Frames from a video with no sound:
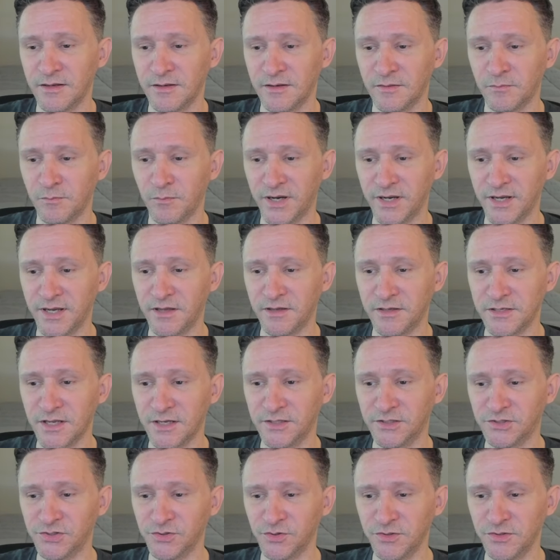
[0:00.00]
But
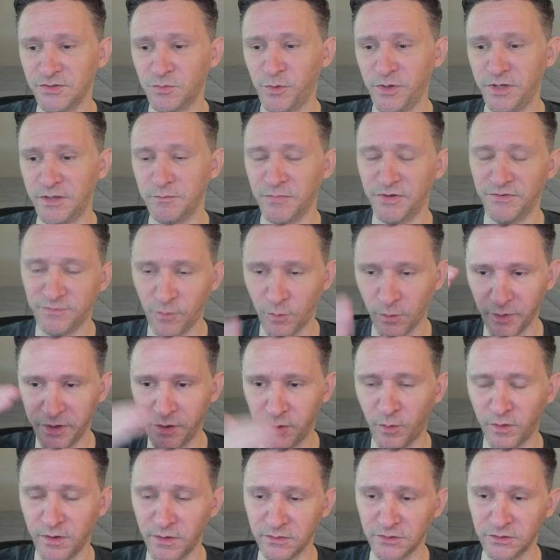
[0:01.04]
as soon as before we
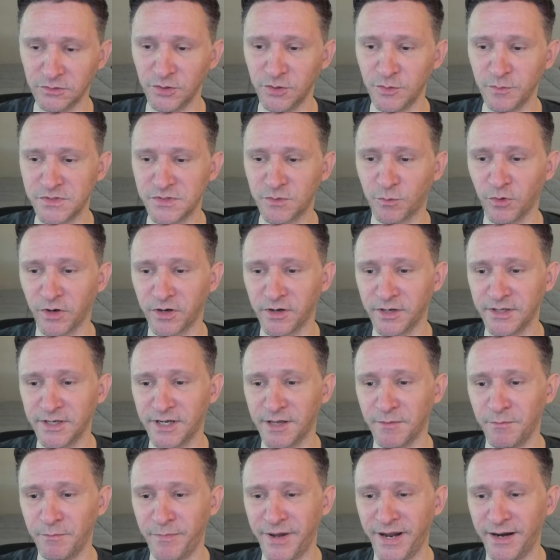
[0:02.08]
go into the loops, we're going to
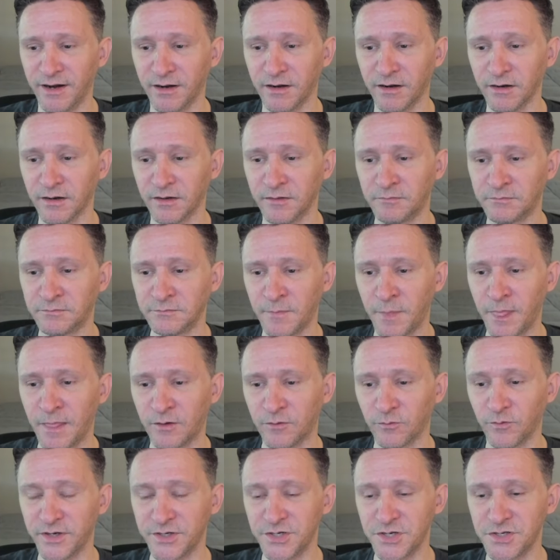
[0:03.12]
compare
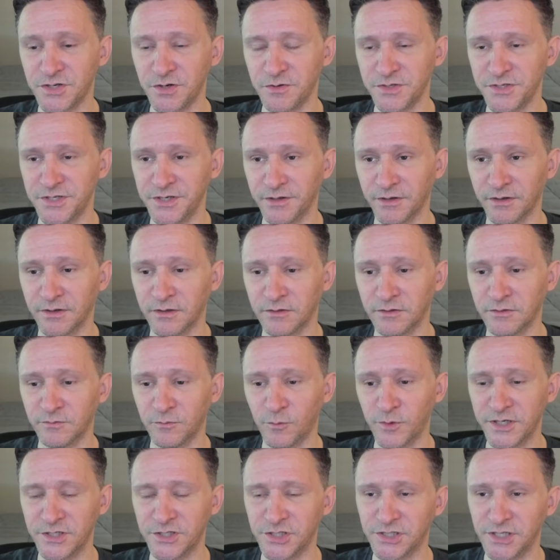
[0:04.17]
register 0,
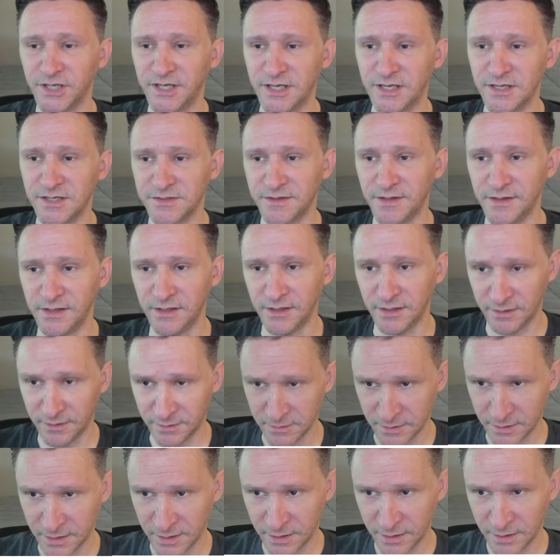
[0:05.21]
which is the
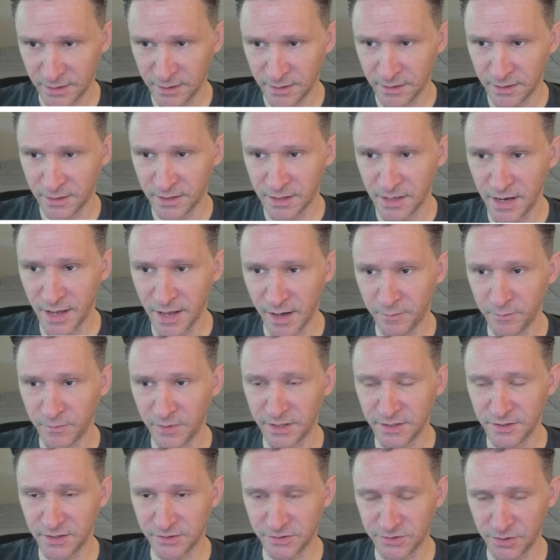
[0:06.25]

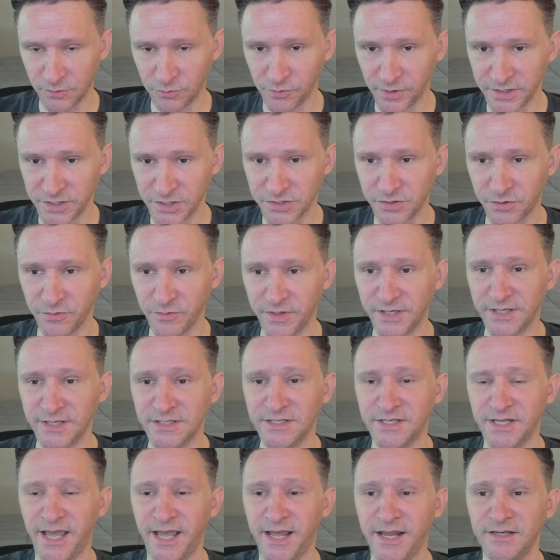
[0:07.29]
register that
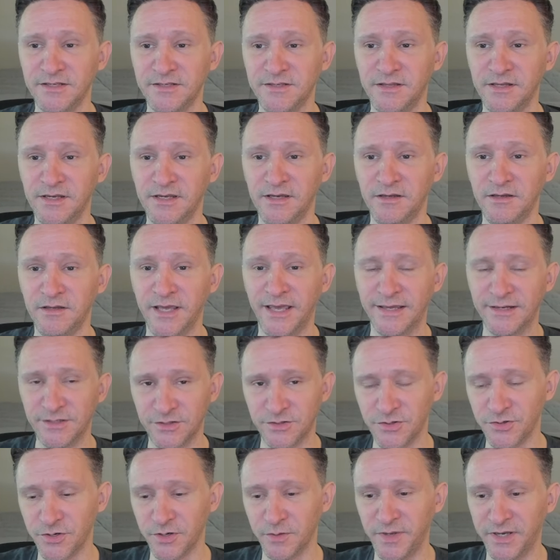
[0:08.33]
contains the
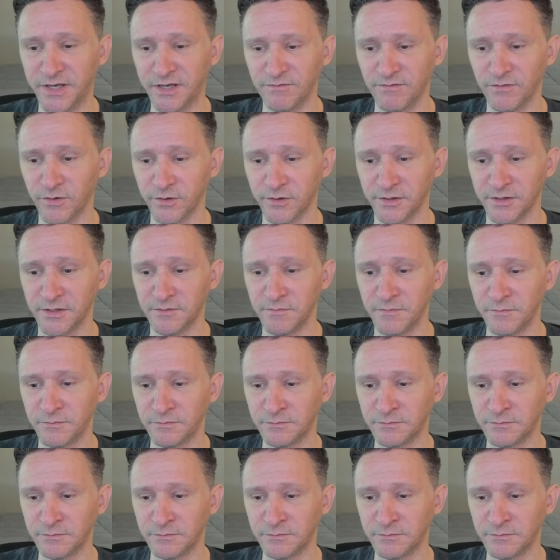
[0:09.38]
integer to be converted,